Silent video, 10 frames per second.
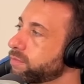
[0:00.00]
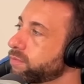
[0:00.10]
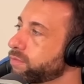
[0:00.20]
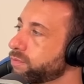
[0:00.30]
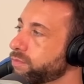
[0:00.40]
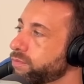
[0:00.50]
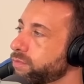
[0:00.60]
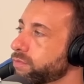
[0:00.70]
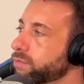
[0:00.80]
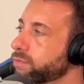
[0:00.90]

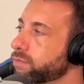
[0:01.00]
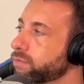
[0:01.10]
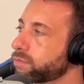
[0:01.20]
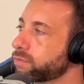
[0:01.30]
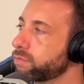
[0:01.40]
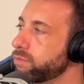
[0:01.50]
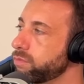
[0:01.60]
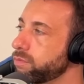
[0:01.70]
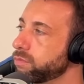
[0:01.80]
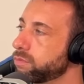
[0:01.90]

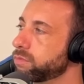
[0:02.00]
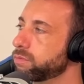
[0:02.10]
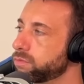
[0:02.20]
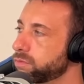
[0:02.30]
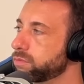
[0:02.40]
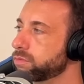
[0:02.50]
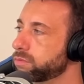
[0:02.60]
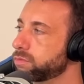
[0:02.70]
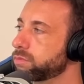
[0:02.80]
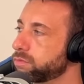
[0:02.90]

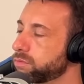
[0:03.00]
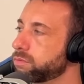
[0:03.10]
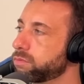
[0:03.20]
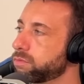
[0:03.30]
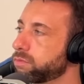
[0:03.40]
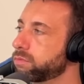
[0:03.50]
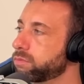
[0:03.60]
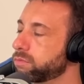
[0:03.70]
[no speech]